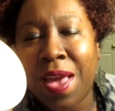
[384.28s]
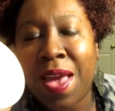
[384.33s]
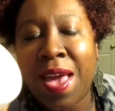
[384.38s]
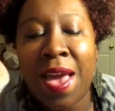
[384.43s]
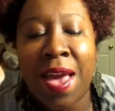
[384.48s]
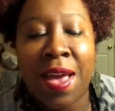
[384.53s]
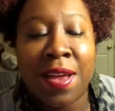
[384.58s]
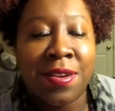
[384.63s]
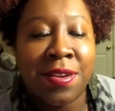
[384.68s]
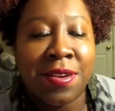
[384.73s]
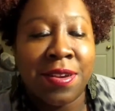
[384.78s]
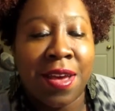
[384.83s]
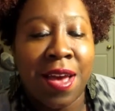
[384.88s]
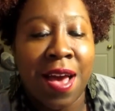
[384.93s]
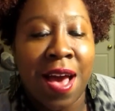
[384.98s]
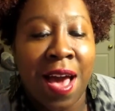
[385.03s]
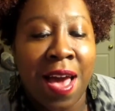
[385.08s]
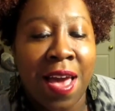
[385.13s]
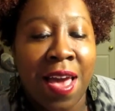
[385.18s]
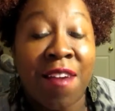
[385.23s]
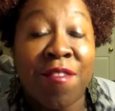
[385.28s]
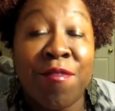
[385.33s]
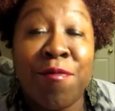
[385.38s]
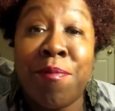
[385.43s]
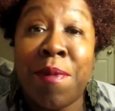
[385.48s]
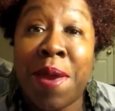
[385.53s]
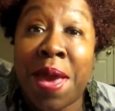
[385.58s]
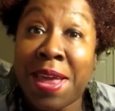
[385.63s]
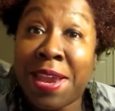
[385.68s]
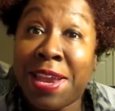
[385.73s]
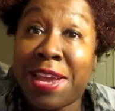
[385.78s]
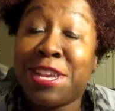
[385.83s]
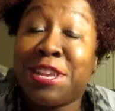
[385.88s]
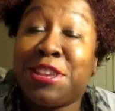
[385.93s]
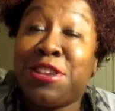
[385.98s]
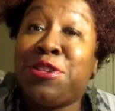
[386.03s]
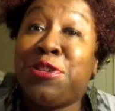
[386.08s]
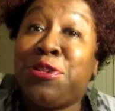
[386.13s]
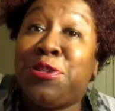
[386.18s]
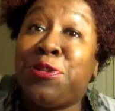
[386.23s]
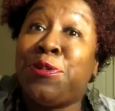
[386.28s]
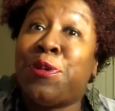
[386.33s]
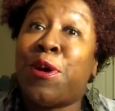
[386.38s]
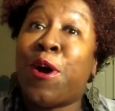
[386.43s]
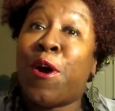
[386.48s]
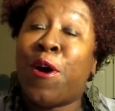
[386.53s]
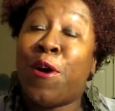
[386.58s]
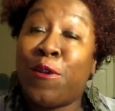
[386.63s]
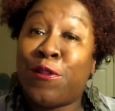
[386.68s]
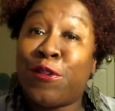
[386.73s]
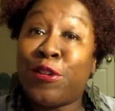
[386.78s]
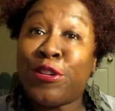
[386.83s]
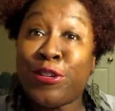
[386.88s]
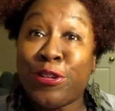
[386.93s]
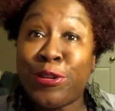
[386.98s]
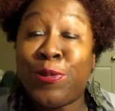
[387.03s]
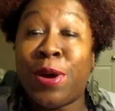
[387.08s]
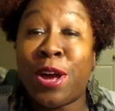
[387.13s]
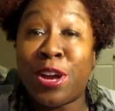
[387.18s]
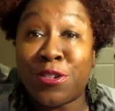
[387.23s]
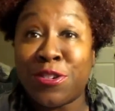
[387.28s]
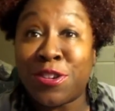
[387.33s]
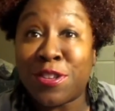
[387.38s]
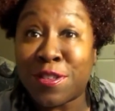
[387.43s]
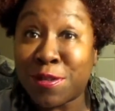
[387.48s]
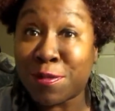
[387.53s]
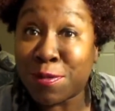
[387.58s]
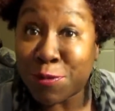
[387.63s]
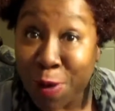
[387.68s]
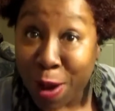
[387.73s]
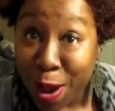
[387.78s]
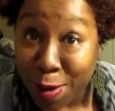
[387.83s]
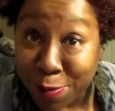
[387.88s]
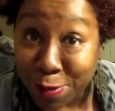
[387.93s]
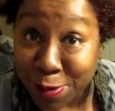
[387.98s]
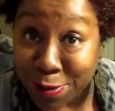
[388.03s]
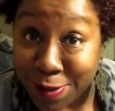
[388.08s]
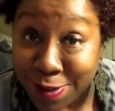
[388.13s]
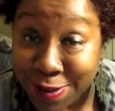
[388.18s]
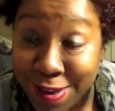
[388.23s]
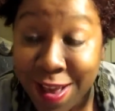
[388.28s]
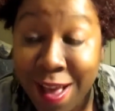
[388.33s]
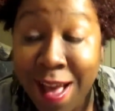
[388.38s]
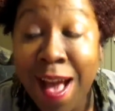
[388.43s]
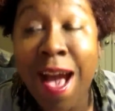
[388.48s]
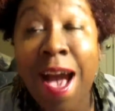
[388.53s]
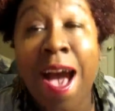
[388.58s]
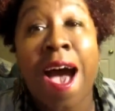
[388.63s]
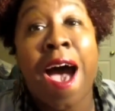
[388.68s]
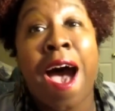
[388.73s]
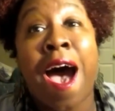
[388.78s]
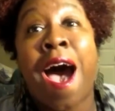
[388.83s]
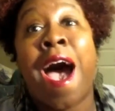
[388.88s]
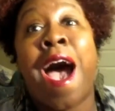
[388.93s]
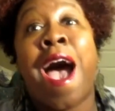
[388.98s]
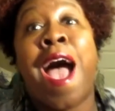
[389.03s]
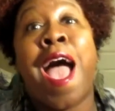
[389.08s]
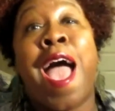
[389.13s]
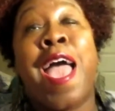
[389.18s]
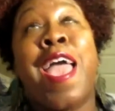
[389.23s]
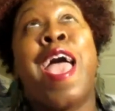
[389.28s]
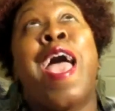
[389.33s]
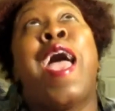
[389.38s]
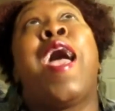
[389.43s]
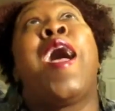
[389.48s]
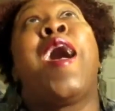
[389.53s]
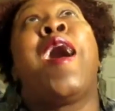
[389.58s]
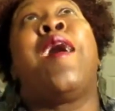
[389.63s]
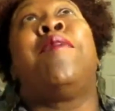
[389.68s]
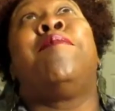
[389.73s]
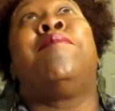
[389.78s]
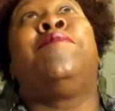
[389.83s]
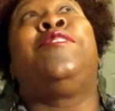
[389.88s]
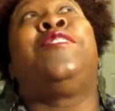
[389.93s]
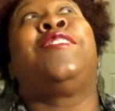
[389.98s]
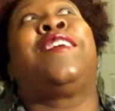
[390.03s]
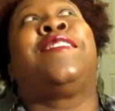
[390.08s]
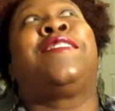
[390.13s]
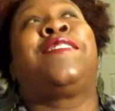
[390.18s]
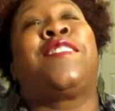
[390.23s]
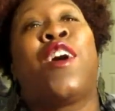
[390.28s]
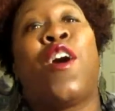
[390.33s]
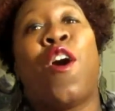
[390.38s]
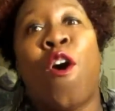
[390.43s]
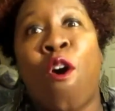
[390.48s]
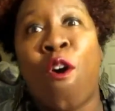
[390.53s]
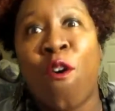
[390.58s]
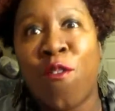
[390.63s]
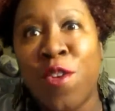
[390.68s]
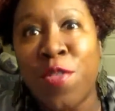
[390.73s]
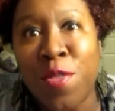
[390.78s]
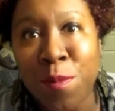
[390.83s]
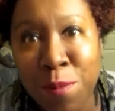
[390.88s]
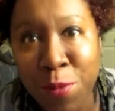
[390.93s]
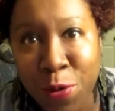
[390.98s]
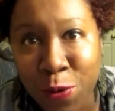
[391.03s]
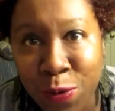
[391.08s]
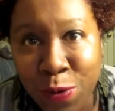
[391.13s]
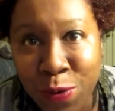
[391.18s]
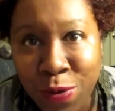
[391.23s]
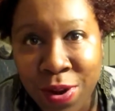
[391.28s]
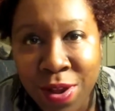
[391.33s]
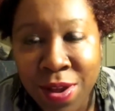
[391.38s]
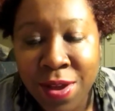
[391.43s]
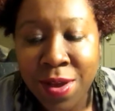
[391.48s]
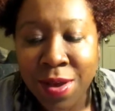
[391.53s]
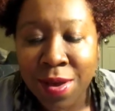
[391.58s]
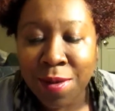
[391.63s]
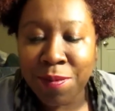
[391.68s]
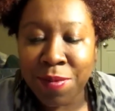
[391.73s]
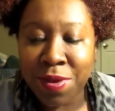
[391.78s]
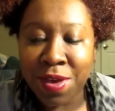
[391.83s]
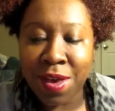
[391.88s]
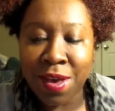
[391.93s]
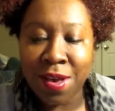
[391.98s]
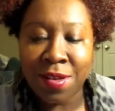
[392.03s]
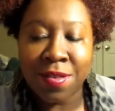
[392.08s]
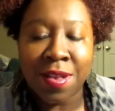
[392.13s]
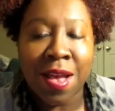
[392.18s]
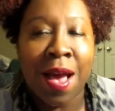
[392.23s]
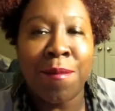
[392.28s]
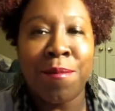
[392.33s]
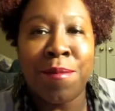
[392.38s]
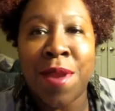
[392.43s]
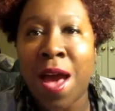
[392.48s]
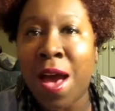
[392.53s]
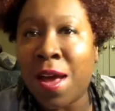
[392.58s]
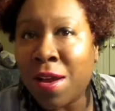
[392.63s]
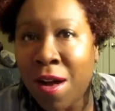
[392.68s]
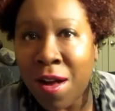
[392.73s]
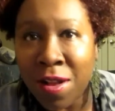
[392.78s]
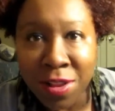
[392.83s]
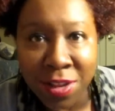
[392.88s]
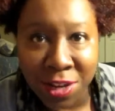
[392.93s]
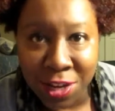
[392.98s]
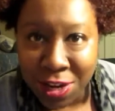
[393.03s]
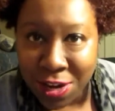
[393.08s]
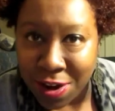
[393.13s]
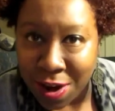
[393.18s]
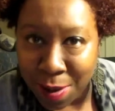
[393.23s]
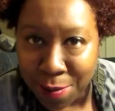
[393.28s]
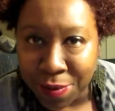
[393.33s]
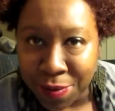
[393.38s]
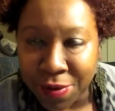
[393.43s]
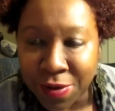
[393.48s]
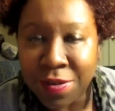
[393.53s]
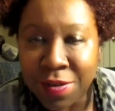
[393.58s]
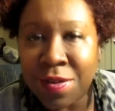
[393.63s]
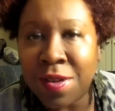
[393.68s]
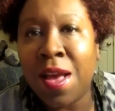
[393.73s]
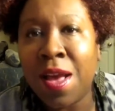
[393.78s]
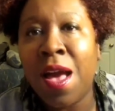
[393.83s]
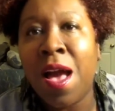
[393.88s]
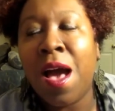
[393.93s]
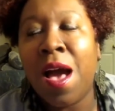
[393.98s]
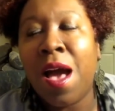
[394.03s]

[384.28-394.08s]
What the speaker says: And I have made it to over 200 subscribers. I am just over the moon because I'm not all into numbers.